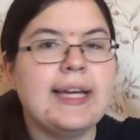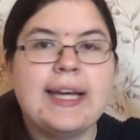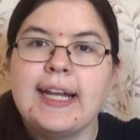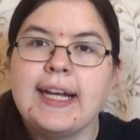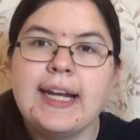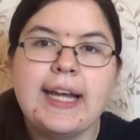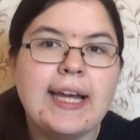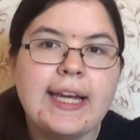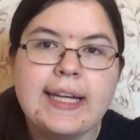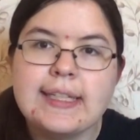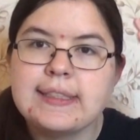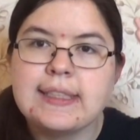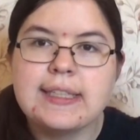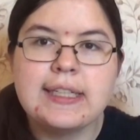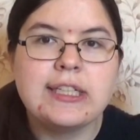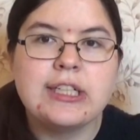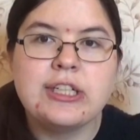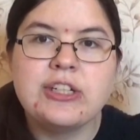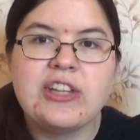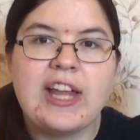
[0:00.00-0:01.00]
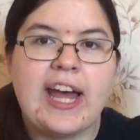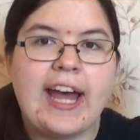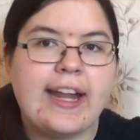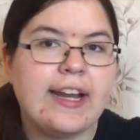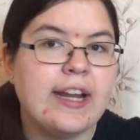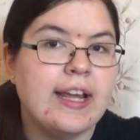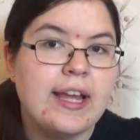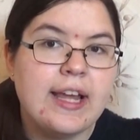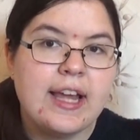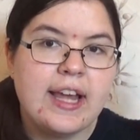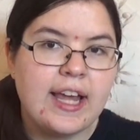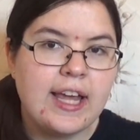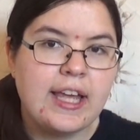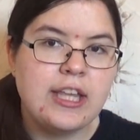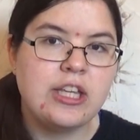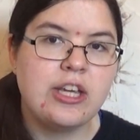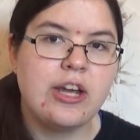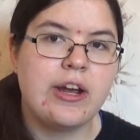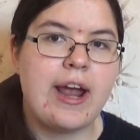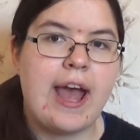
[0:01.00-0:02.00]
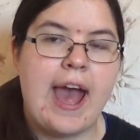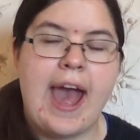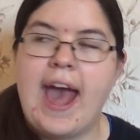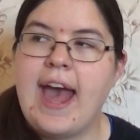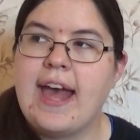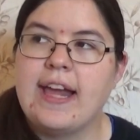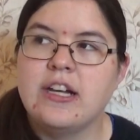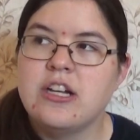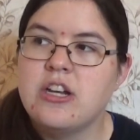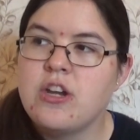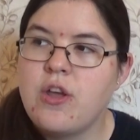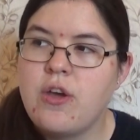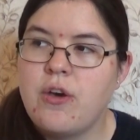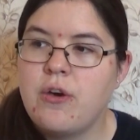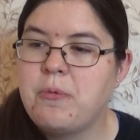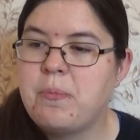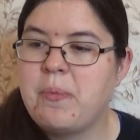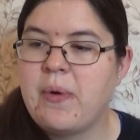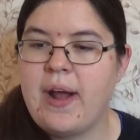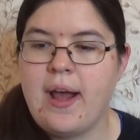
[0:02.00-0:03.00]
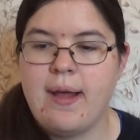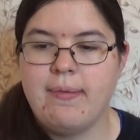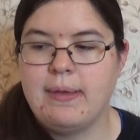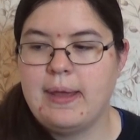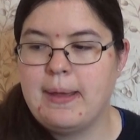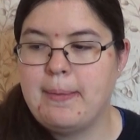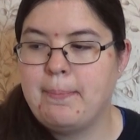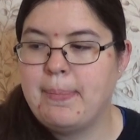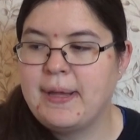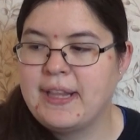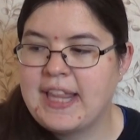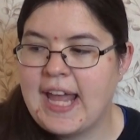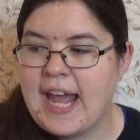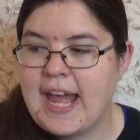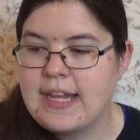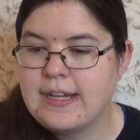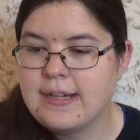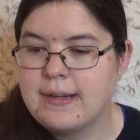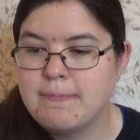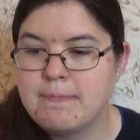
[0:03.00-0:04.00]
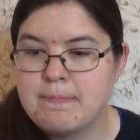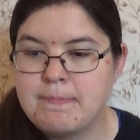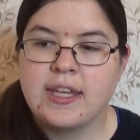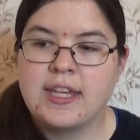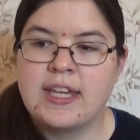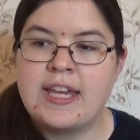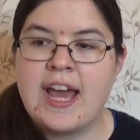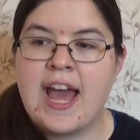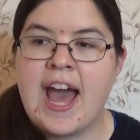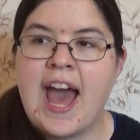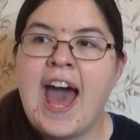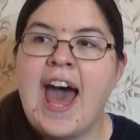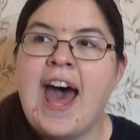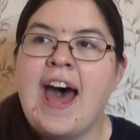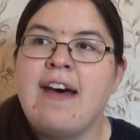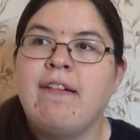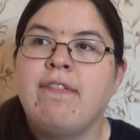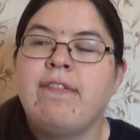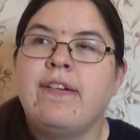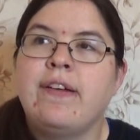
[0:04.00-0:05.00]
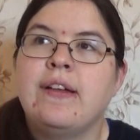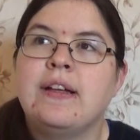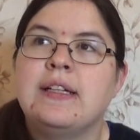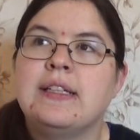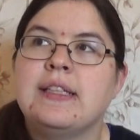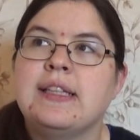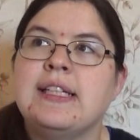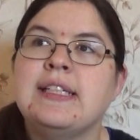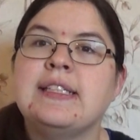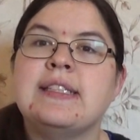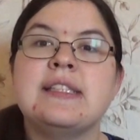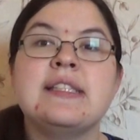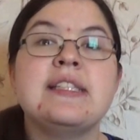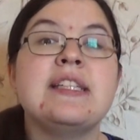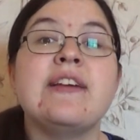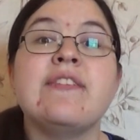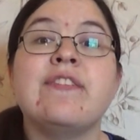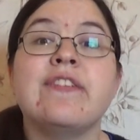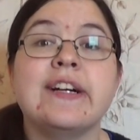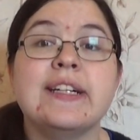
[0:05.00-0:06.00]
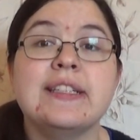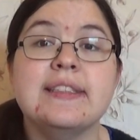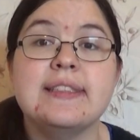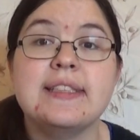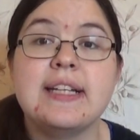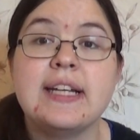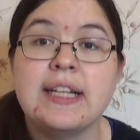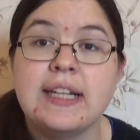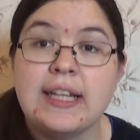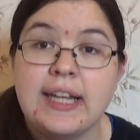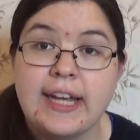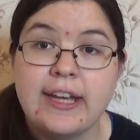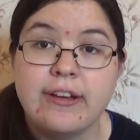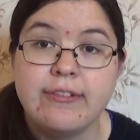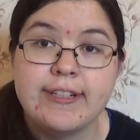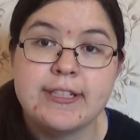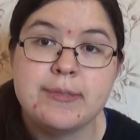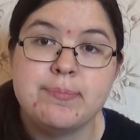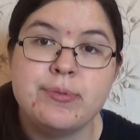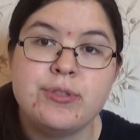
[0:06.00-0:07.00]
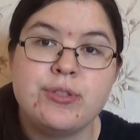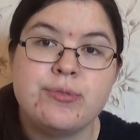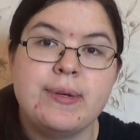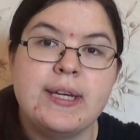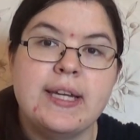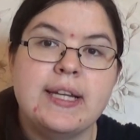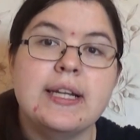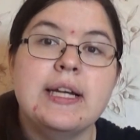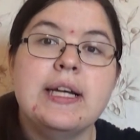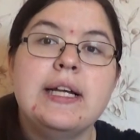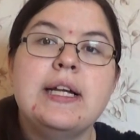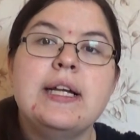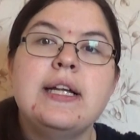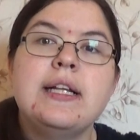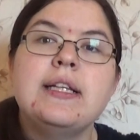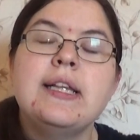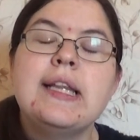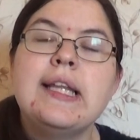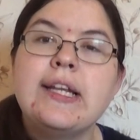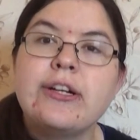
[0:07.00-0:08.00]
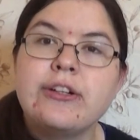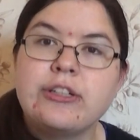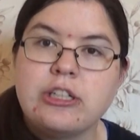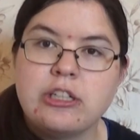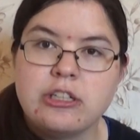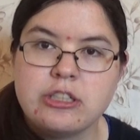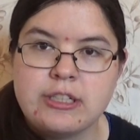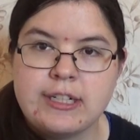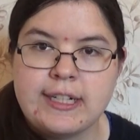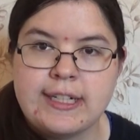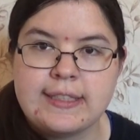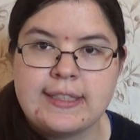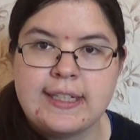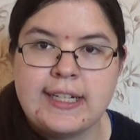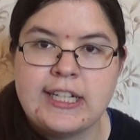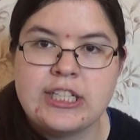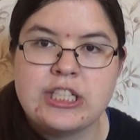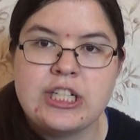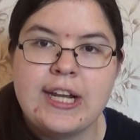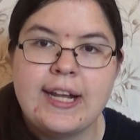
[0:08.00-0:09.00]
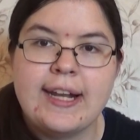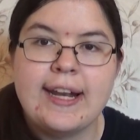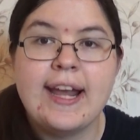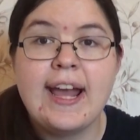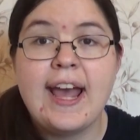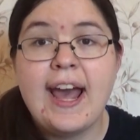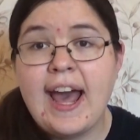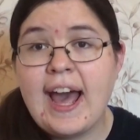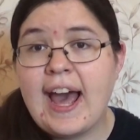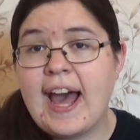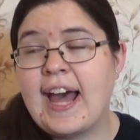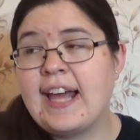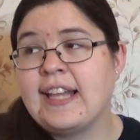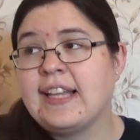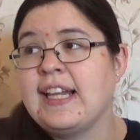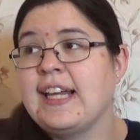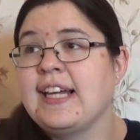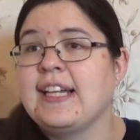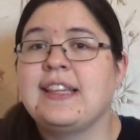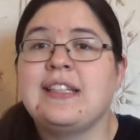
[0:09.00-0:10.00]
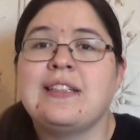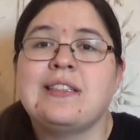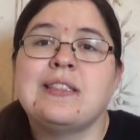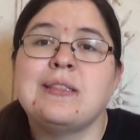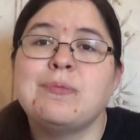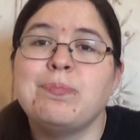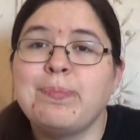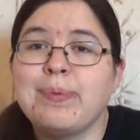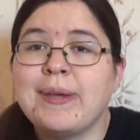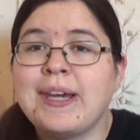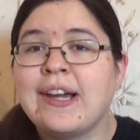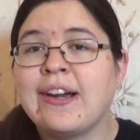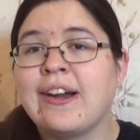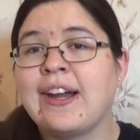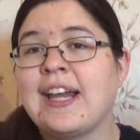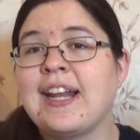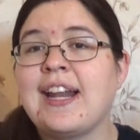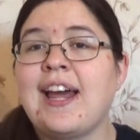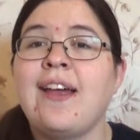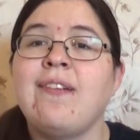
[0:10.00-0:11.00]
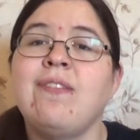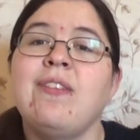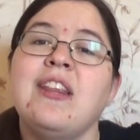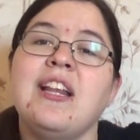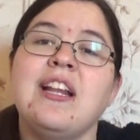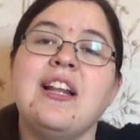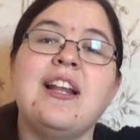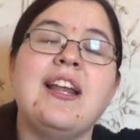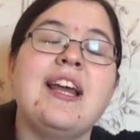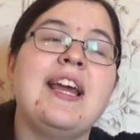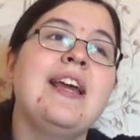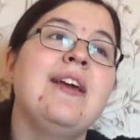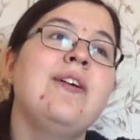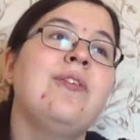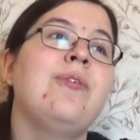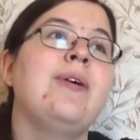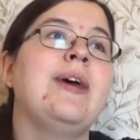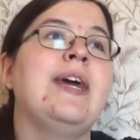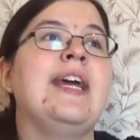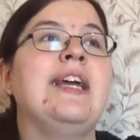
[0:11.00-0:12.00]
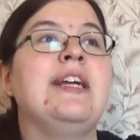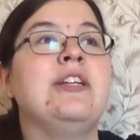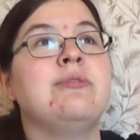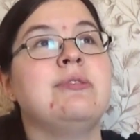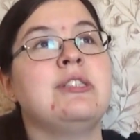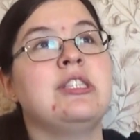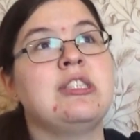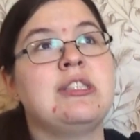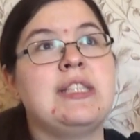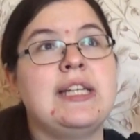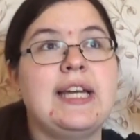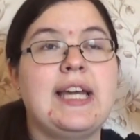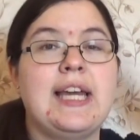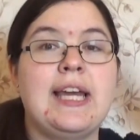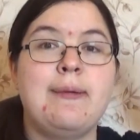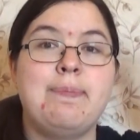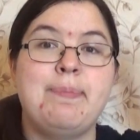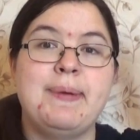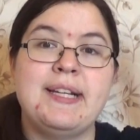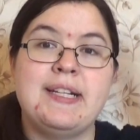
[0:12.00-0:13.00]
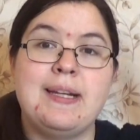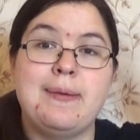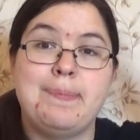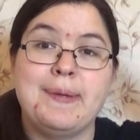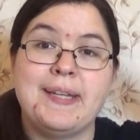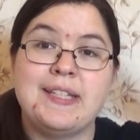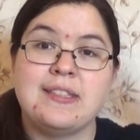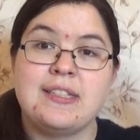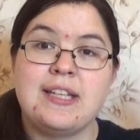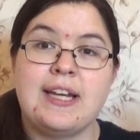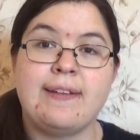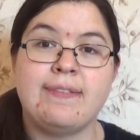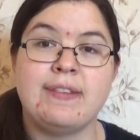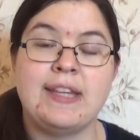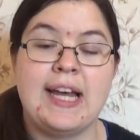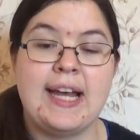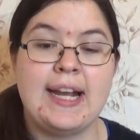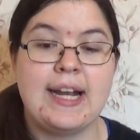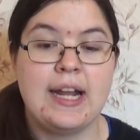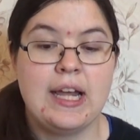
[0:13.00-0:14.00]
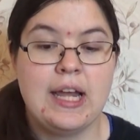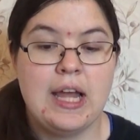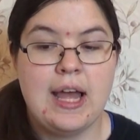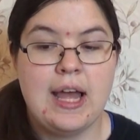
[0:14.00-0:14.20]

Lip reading: can easily do that in your head, no problem. But then you have this difference in language between literal translation and like the spirit of the language, which is like hippy dippy stuff that,